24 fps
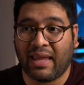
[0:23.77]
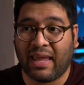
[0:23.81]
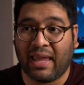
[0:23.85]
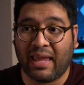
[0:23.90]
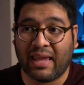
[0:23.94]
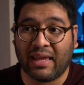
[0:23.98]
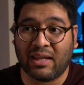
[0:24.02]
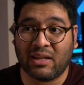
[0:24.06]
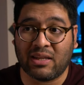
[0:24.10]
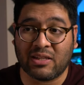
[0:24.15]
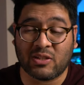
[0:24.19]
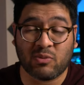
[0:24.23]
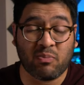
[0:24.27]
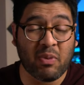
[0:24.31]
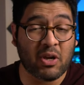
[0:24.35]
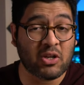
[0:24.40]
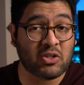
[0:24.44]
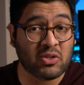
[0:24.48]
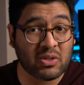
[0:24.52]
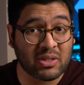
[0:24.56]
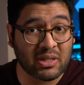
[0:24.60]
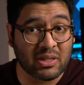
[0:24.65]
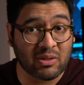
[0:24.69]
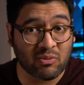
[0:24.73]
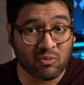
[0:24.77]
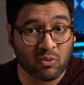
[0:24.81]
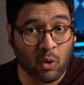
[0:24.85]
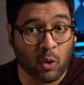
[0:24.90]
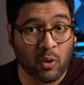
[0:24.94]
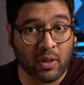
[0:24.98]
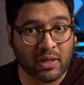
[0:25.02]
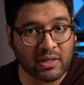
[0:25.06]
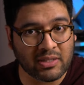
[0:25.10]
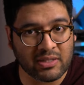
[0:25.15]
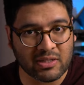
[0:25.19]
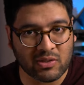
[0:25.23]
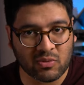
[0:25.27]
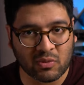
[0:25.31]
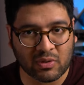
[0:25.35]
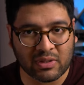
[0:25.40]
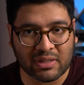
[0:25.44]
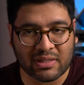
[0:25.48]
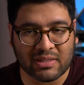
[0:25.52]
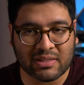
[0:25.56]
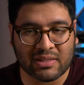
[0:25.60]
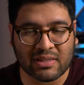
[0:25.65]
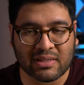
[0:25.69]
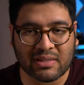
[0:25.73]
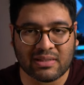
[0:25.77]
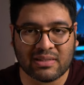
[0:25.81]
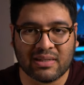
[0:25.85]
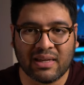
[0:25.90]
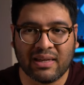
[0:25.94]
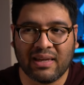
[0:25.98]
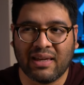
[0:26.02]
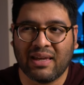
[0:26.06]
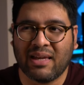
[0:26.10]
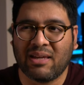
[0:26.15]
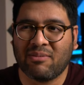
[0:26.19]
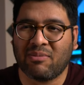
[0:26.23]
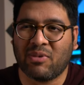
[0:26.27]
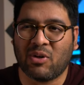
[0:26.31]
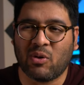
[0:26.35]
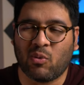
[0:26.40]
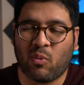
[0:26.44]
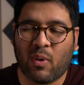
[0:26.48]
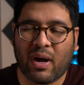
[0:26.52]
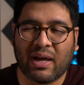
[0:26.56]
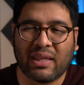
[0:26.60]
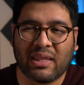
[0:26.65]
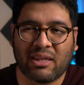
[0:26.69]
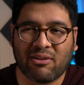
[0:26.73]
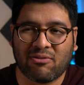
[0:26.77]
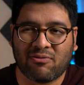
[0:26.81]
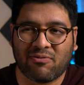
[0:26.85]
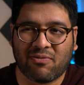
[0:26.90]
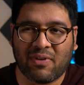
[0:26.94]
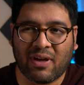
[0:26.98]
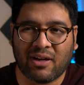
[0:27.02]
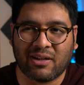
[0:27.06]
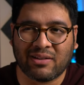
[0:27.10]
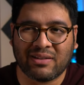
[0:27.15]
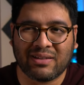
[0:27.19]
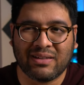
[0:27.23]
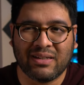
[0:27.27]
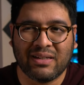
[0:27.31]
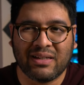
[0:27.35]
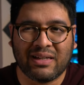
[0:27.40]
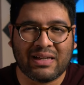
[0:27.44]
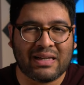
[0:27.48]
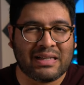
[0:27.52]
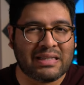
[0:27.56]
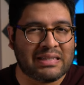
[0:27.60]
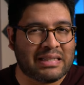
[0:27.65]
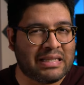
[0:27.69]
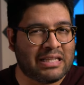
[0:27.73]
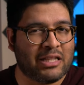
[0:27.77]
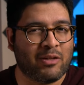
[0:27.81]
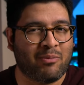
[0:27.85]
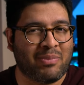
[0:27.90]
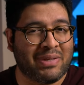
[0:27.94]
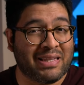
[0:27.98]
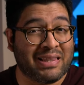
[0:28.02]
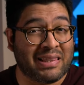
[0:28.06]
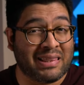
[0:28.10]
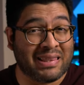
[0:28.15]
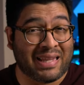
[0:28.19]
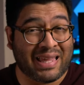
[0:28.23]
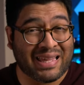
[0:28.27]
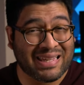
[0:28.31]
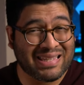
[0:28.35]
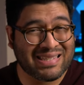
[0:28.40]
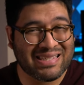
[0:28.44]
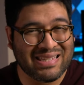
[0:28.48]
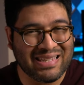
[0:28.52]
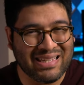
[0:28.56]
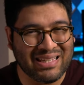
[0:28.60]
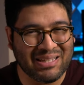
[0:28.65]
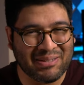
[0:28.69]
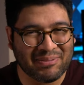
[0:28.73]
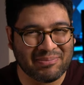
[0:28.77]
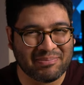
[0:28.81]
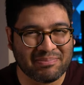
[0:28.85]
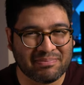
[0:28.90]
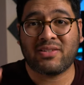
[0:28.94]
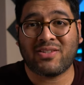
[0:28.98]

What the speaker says: and especially Rolex's releases, you know, why they felt a little bit lazy.